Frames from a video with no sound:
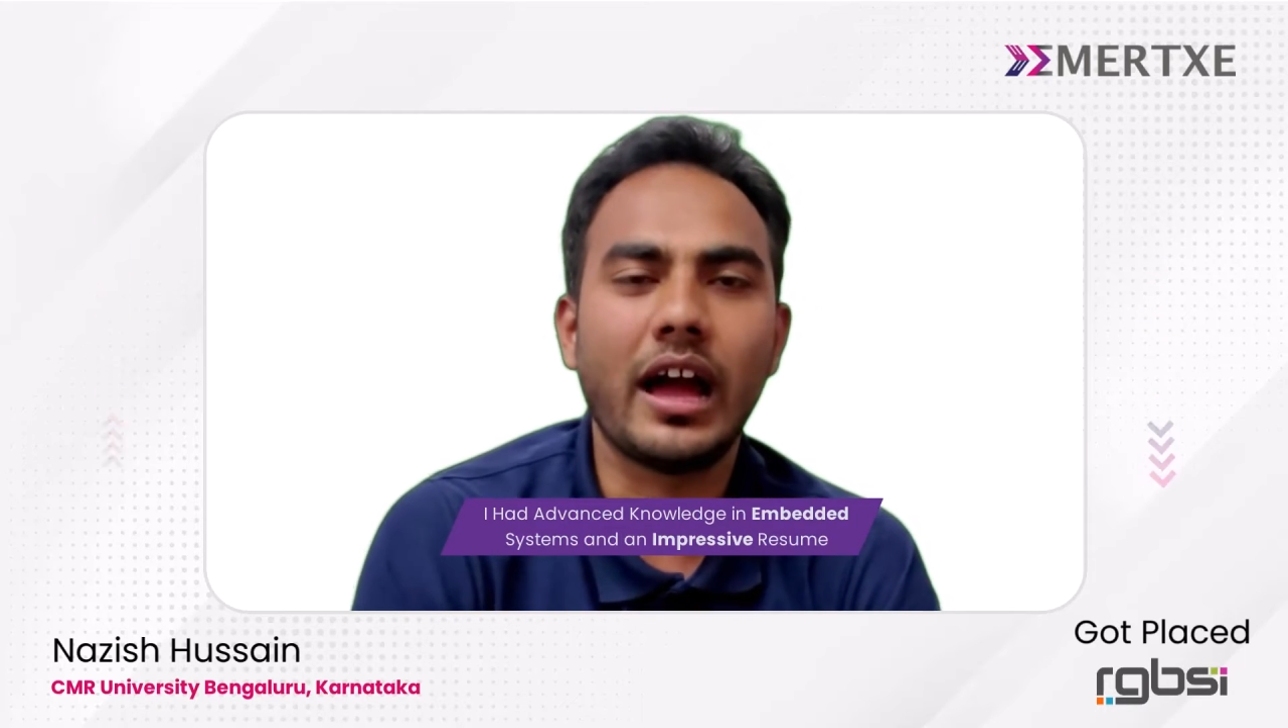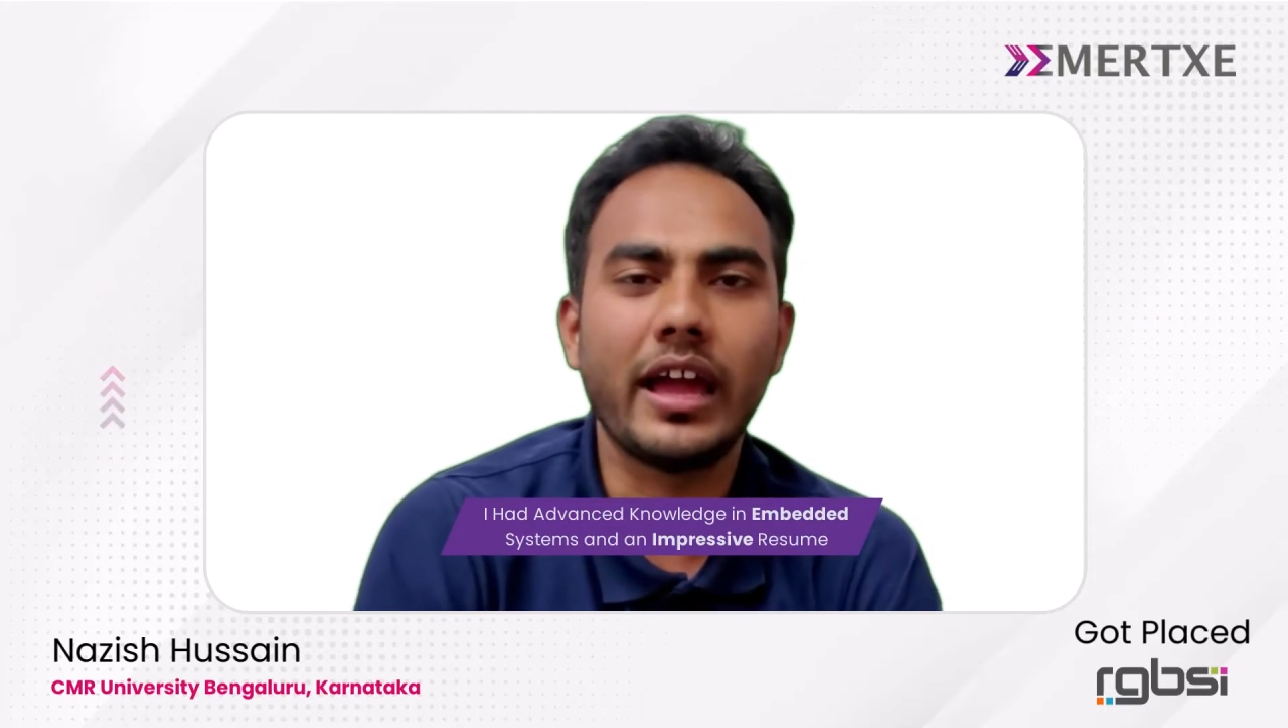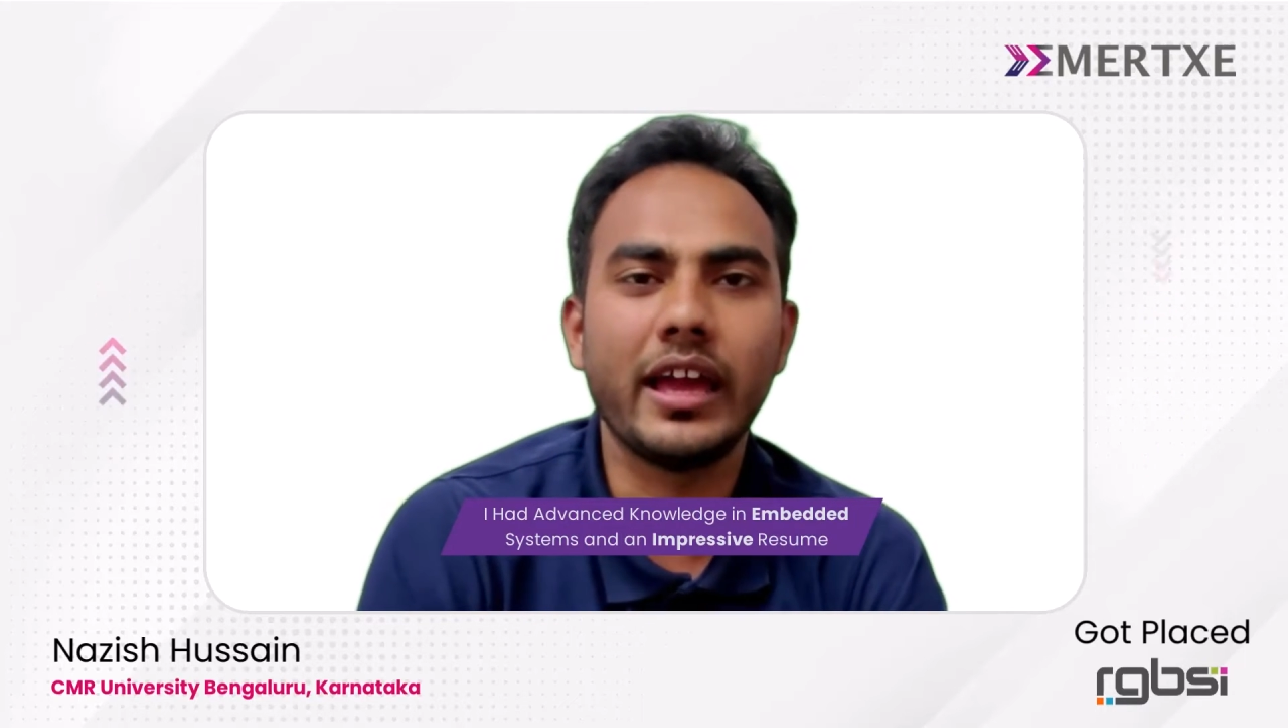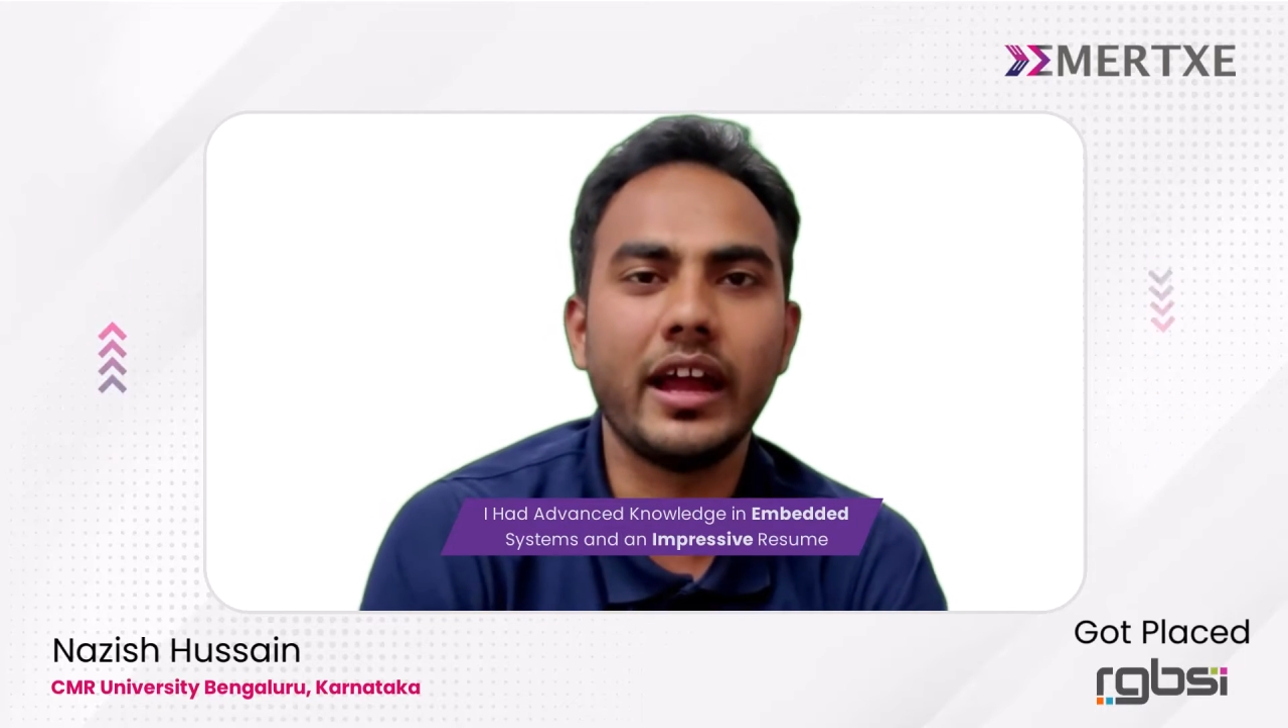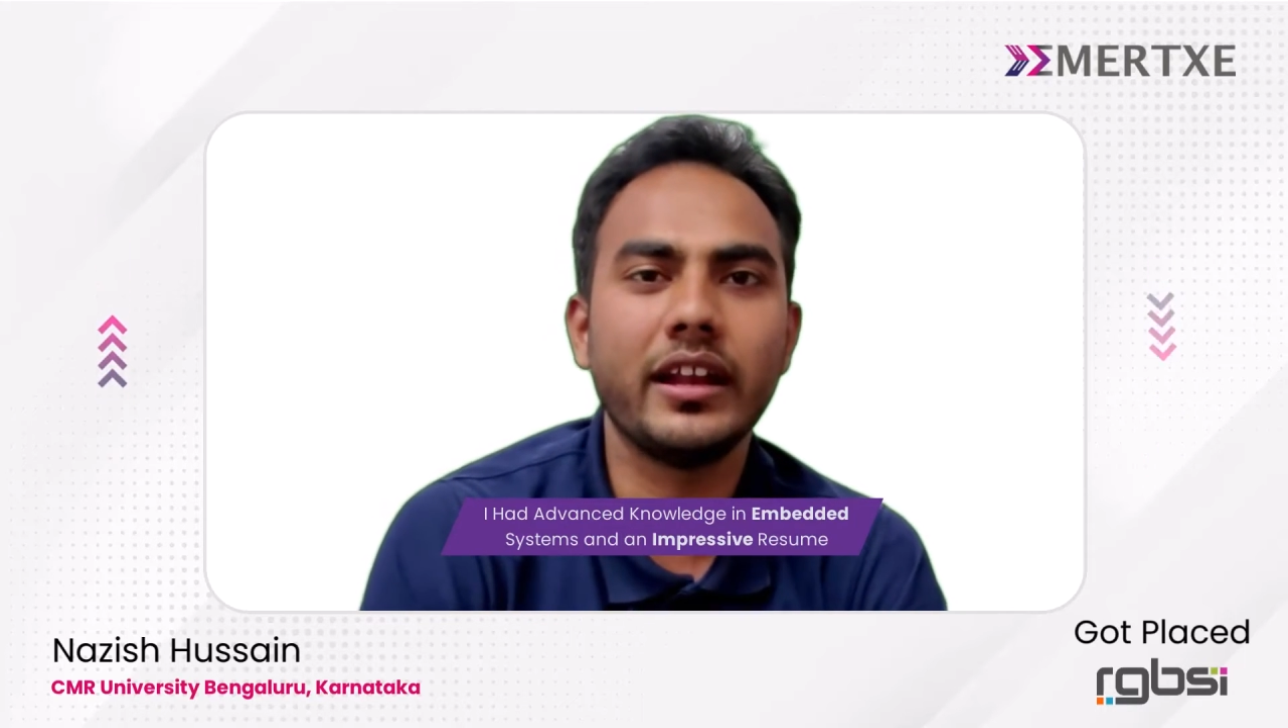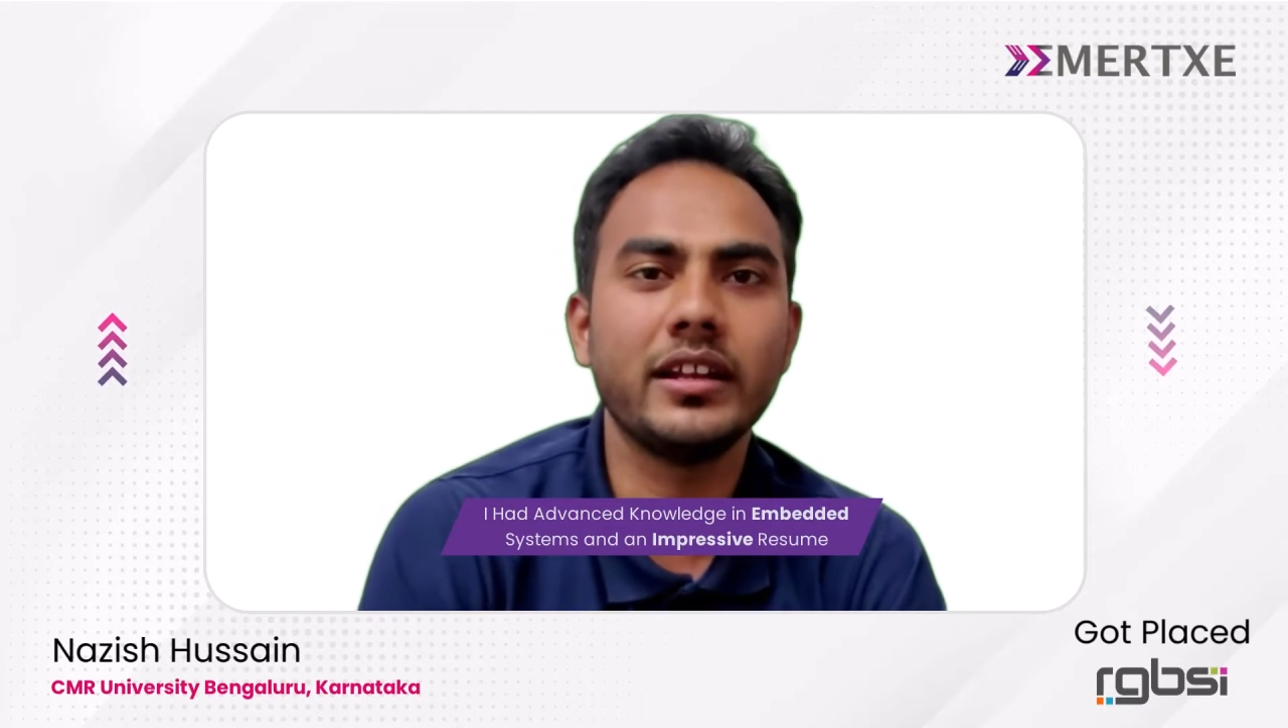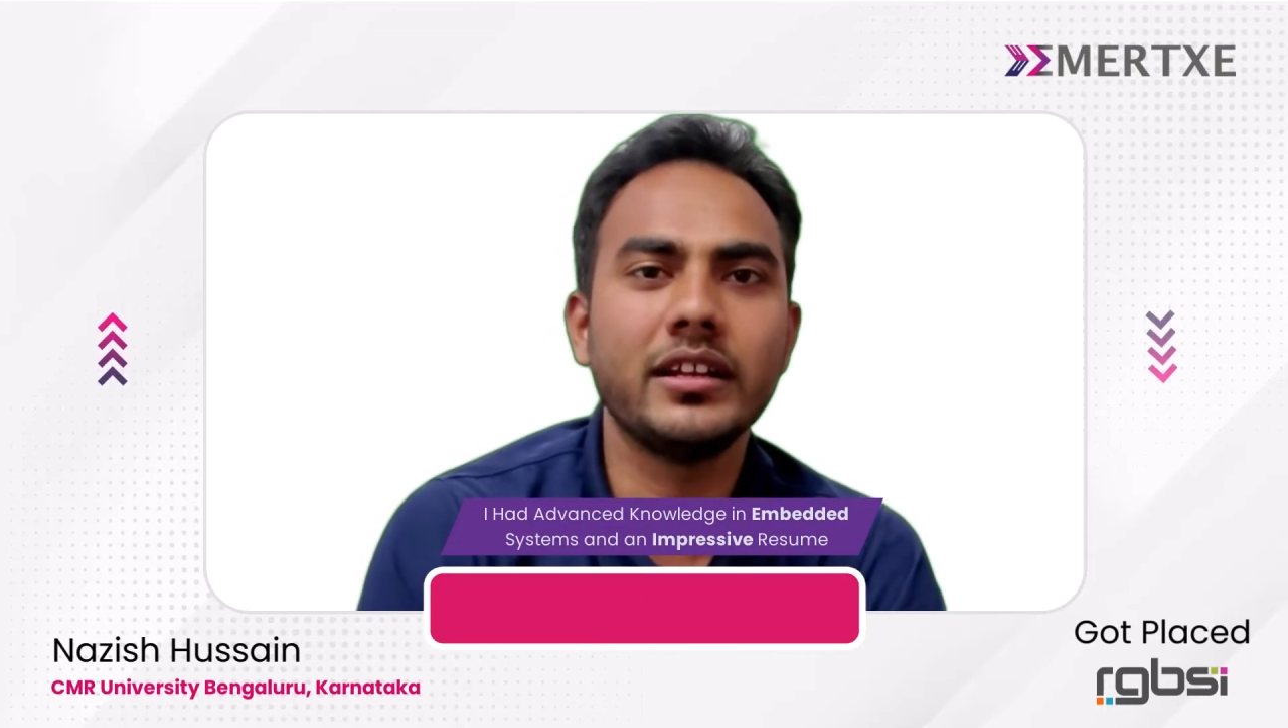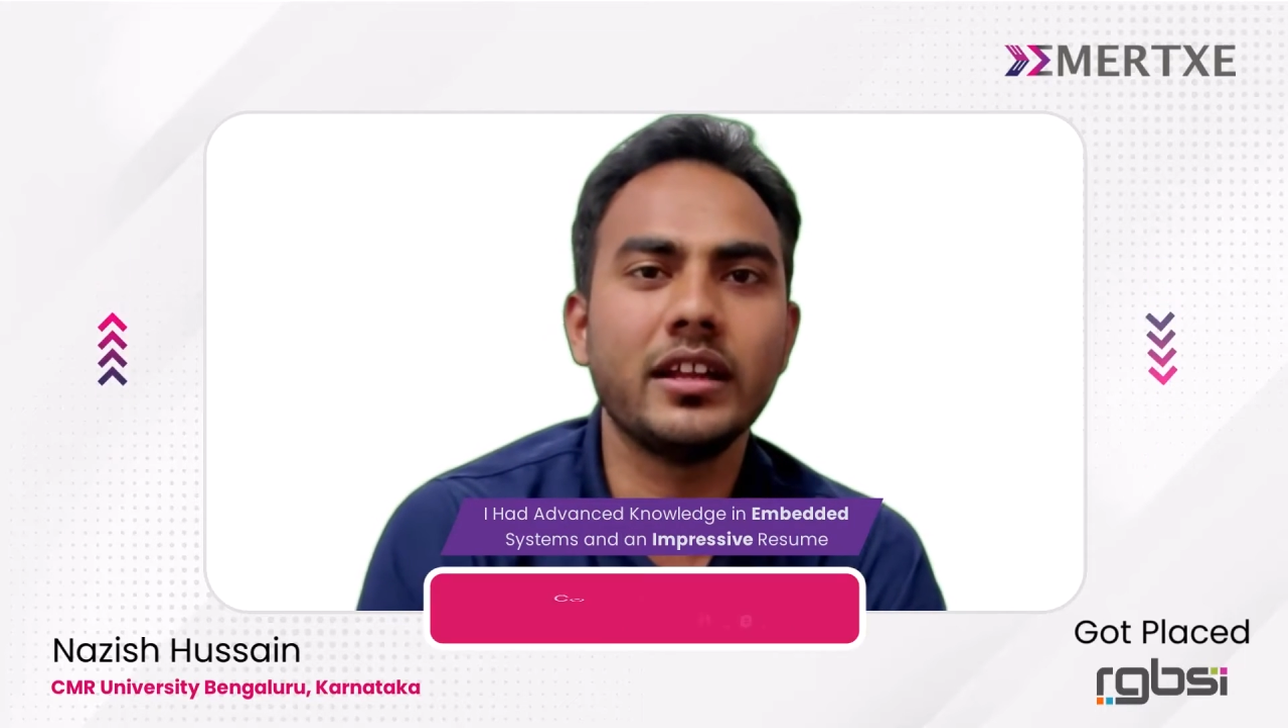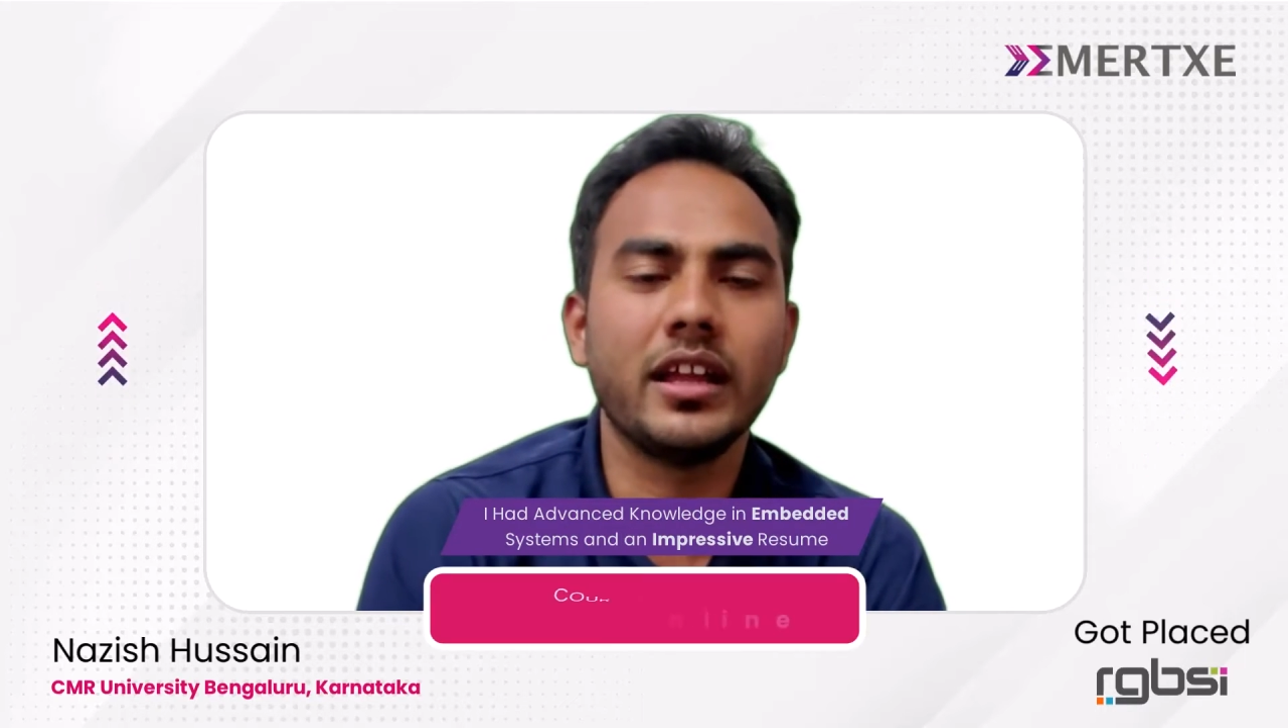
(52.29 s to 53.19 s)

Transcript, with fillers: I had an